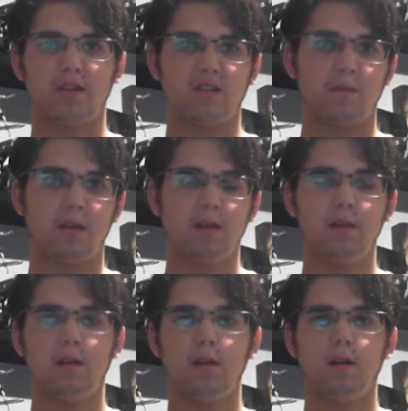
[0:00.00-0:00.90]
to me
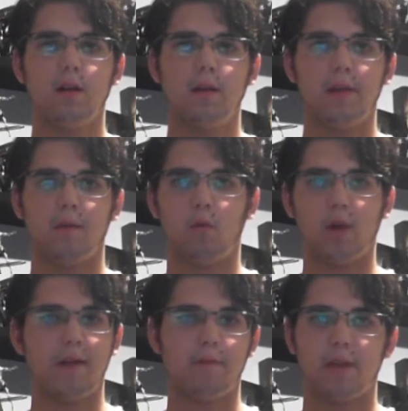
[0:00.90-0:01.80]
than
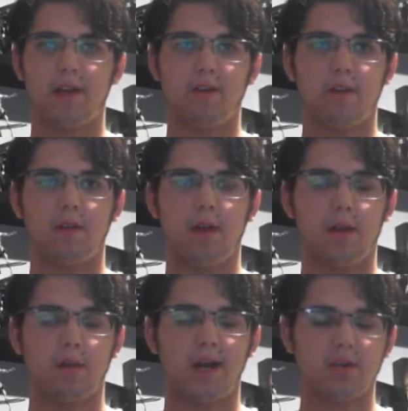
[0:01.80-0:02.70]
whatever they did in
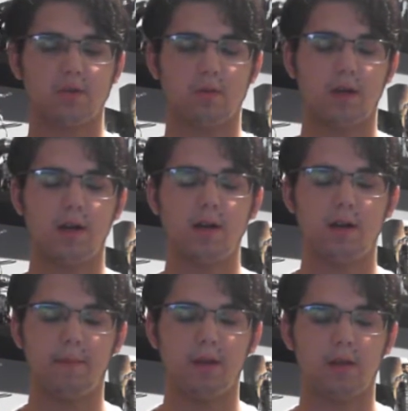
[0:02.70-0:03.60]
that theatrical cut.
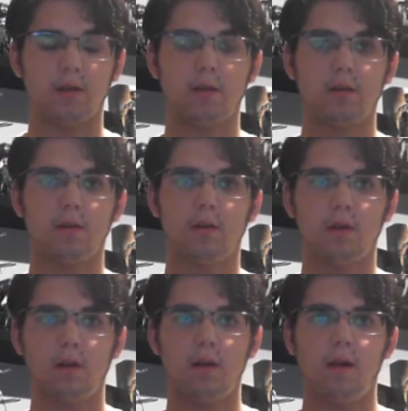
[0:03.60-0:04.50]
I mean,
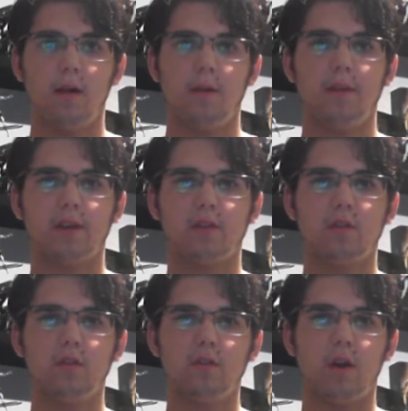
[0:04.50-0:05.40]
the
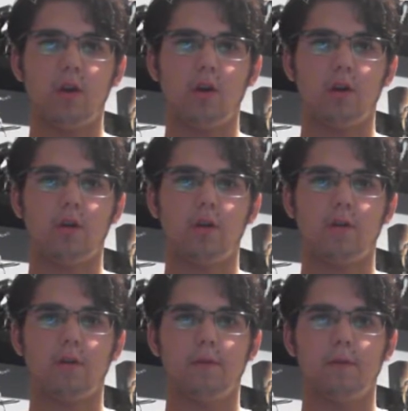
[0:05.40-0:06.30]
excuse I heard
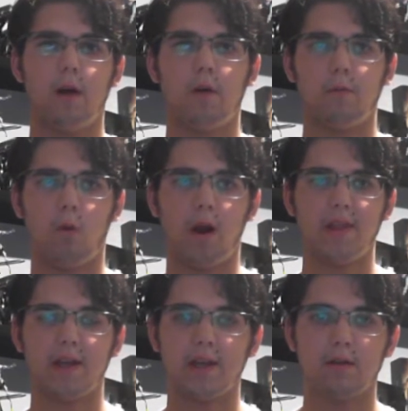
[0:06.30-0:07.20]
of why
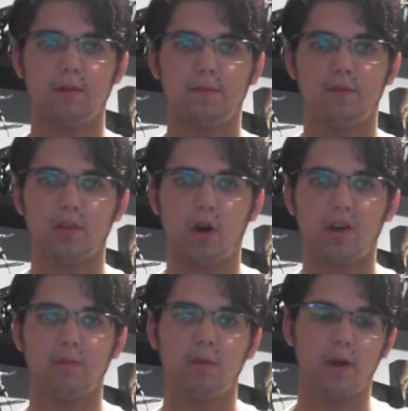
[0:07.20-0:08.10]
they
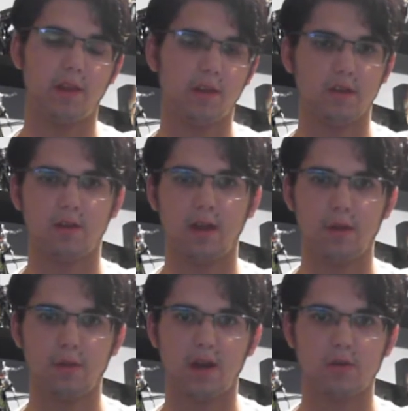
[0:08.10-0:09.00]
designed him the way they did in
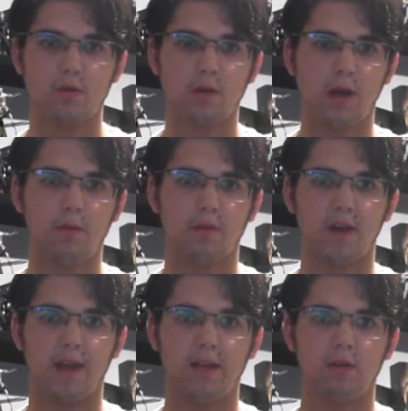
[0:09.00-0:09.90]
that theatrical cut was
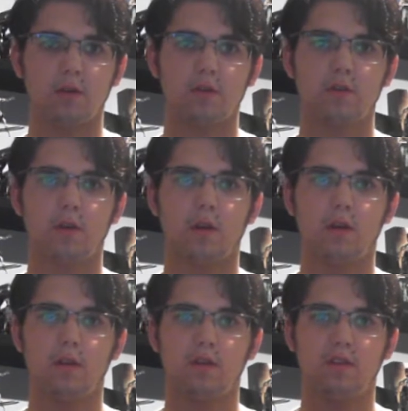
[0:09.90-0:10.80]
that he looked
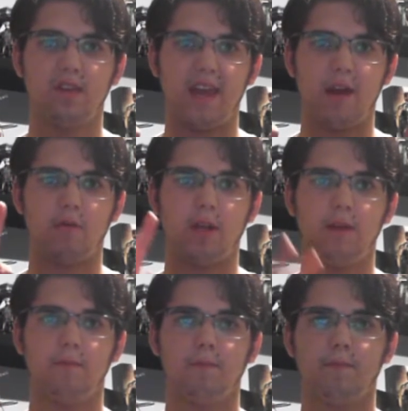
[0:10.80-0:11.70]
scary.
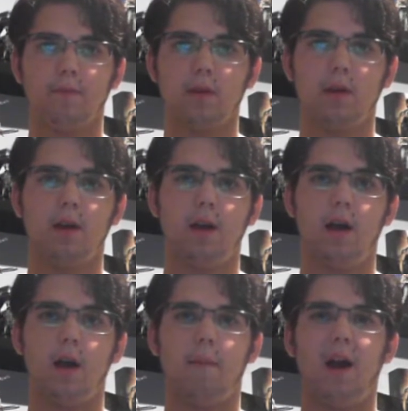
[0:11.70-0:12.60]

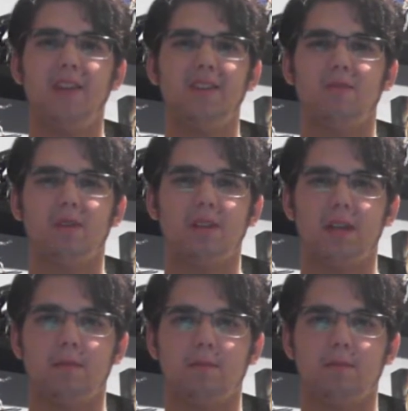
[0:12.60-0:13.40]
I don't really